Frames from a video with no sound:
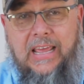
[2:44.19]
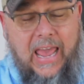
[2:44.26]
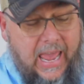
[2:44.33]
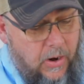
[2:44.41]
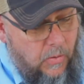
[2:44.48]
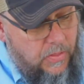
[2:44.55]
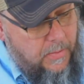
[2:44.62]

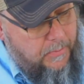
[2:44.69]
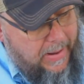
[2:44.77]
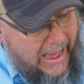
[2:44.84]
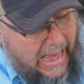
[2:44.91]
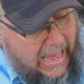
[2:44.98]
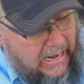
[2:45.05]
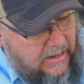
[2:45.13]
And on the
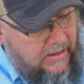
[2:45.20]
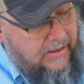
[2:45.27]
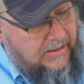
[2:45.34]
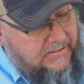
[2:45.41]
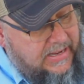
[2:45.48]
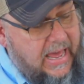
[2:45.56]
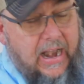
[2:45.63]
back,
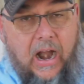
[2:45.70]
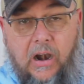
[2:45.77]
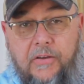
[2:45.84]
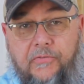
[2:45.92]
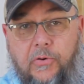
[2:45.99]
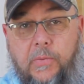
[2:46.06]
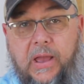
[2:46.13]
it's got our
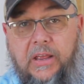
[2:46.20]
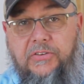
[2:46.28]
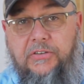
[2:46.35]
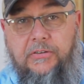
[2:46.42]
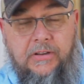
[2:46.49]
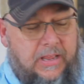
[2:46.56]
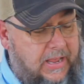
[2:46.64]

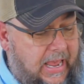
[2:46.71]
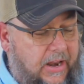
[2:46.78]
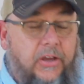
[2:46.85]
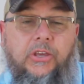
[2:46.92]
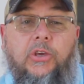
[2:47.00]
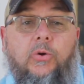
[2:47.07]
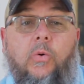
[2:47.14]
information and a
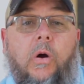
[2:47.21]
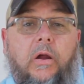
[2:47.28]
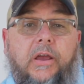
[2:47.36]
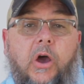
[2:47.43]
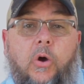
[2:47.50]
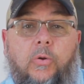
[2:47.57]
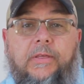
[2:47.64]
QR
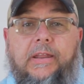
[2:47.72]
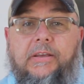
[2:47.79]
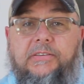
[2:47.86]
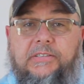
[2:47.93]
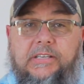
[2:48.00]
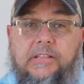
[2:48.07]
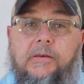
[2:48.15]
code that'll
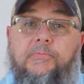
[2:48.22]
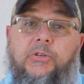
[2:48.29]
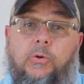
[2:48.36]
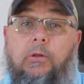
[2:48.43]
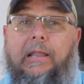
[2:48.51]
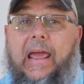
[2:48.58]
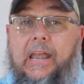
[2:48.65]
send them
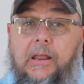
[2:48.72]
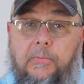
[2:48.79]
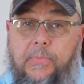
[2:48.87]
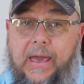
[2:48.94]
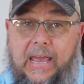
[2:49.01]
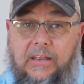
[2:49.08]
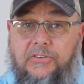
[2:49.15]
to a landing
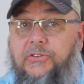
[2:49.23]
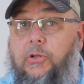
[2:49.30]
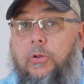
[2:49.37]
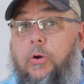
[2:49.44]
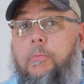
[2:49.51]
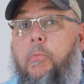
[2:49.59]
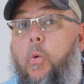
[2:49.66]
page to
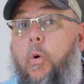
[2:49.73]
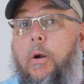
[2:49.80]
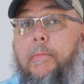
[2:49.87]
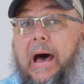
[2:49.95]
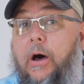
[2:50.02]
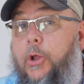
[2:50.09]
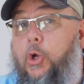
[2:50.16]
learn more
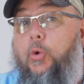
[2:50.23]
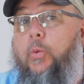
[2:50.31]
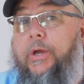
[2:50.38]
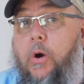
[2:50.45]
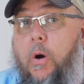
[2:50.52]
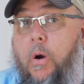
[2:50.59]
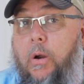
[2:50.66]
about who
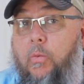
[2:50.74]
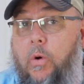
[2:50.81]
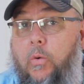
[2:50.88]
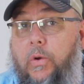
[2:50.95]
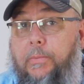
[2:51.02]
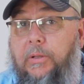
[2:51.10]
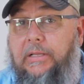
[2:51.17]
we are and what
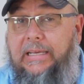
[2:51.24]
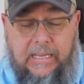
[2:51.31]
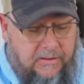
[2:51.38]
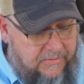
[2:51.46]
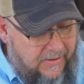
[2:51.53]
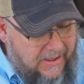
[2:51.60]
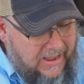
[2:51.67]
we
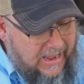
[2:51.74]
believe.